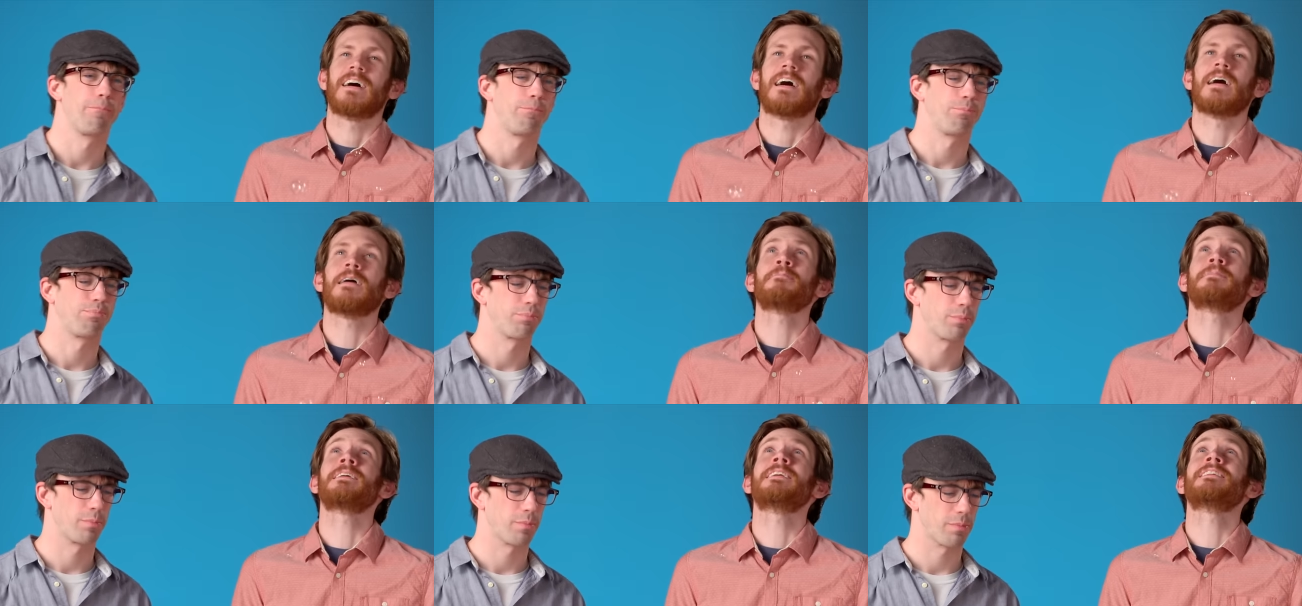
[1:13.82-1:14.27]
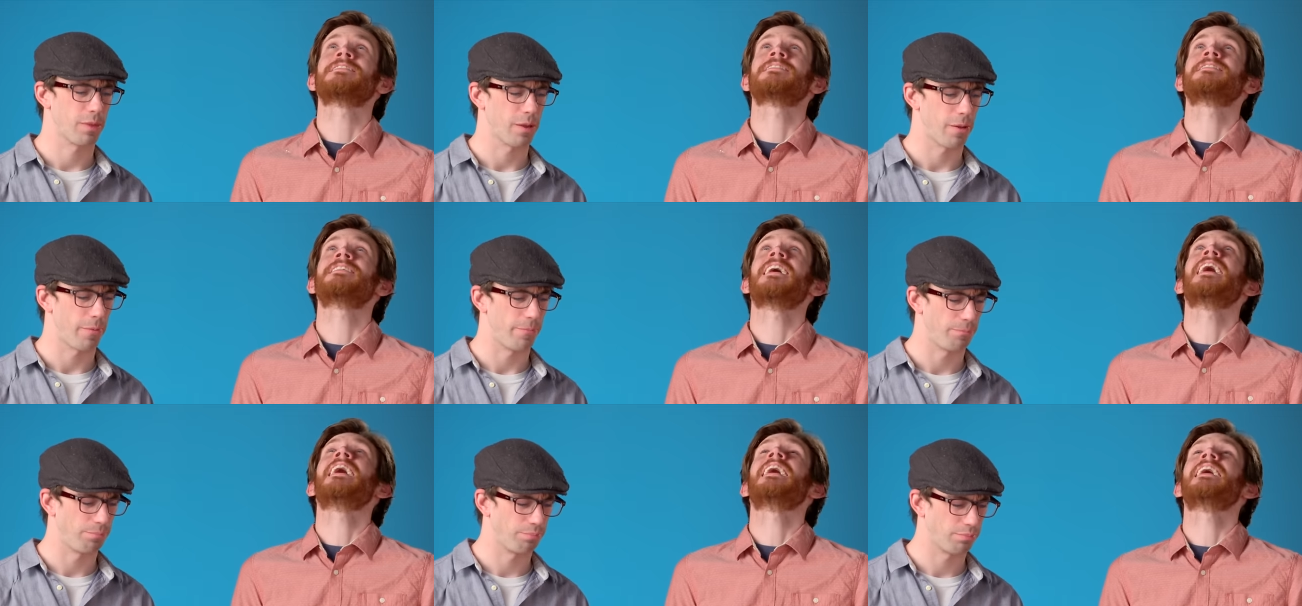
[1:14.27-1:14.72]
Speaker 1: I'm gonna
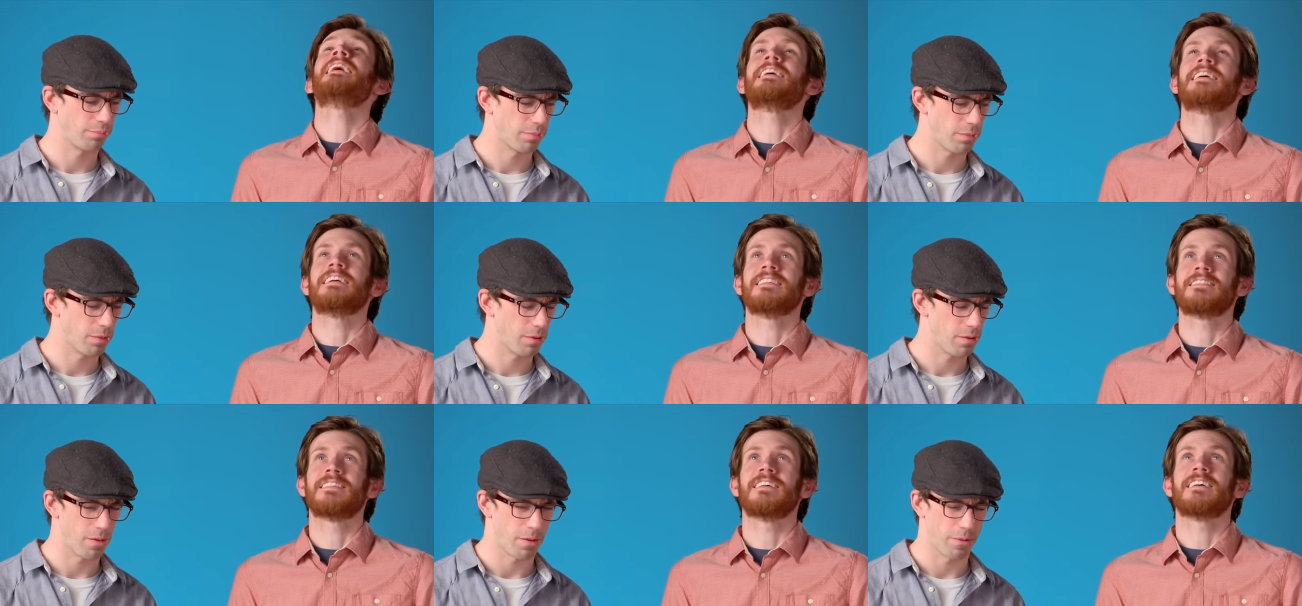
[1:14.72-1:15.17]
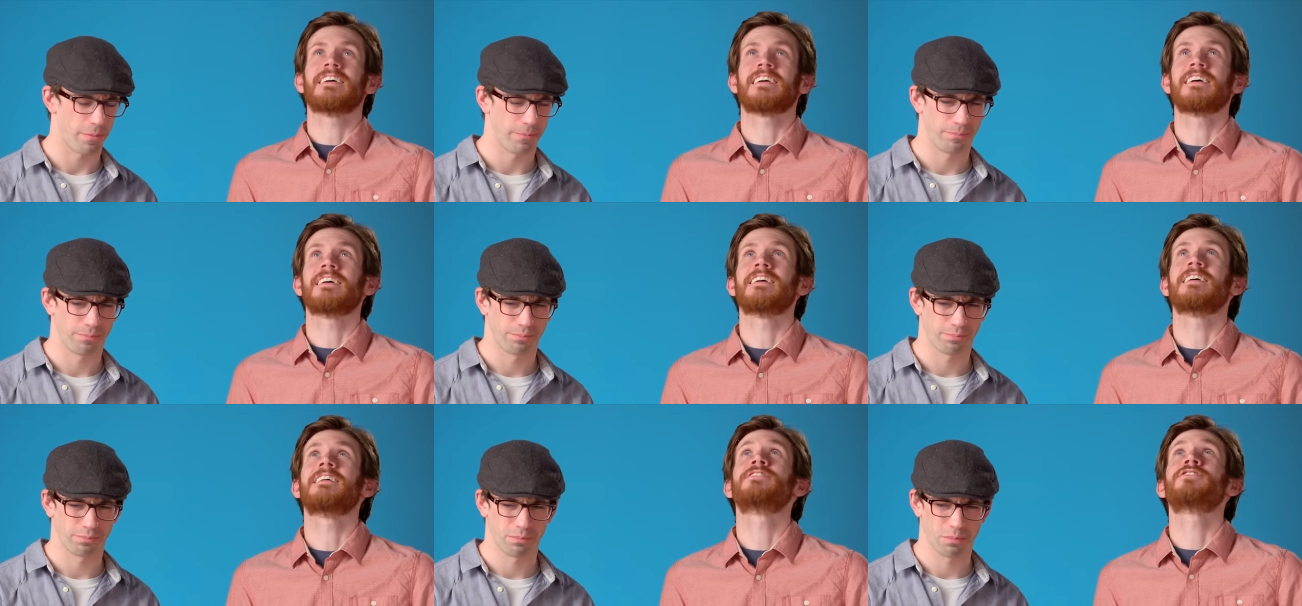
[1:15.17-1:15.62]
say it's
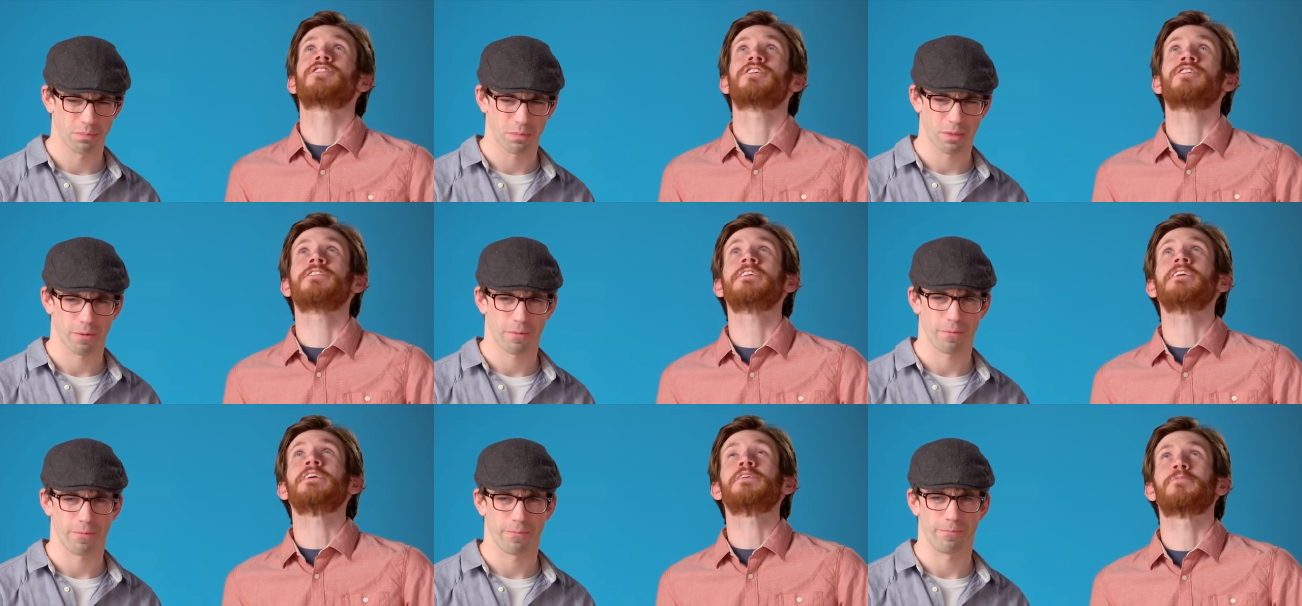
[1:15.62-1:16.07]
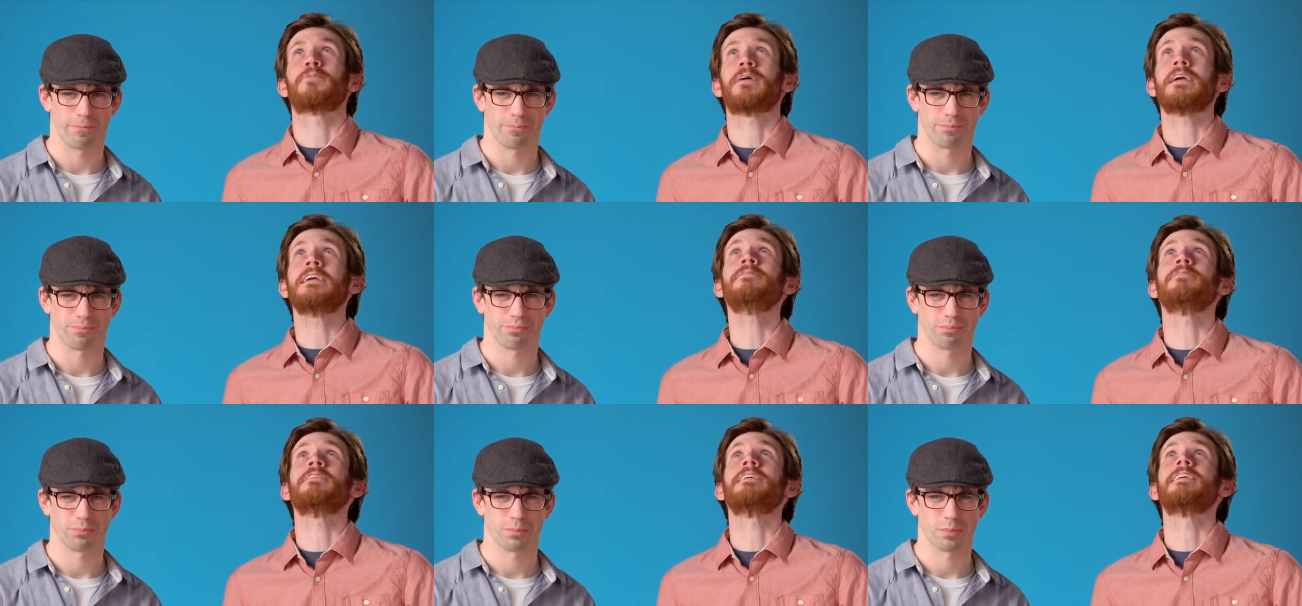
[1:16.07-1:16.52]
a turkey
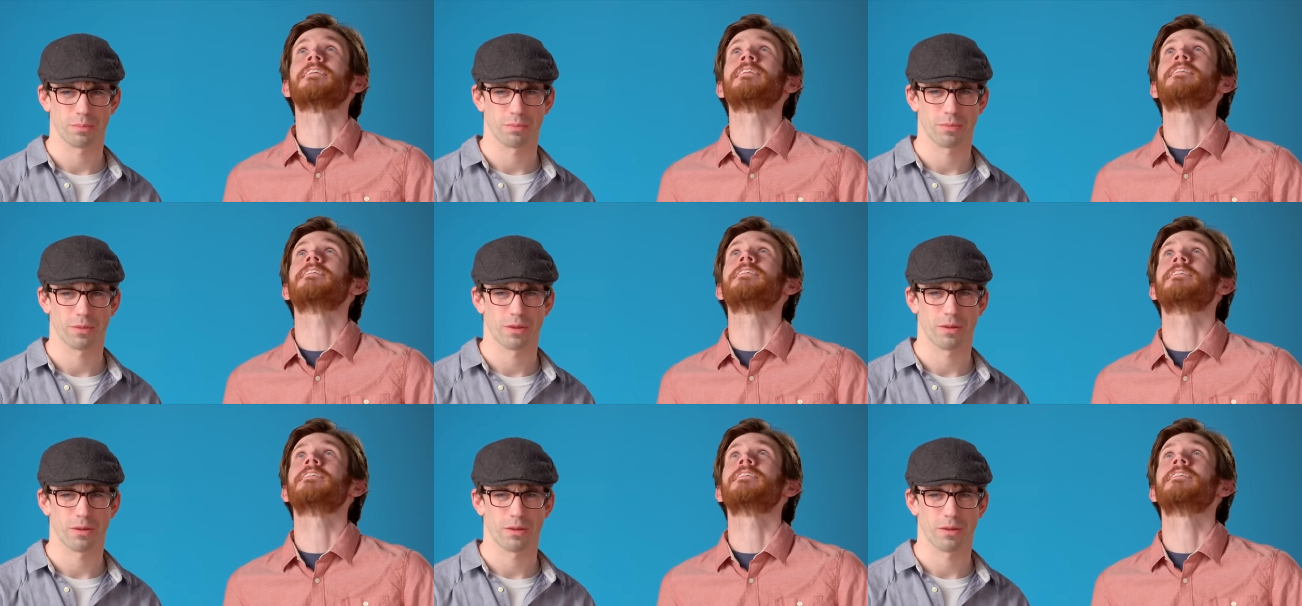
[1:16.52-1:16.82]
gravy.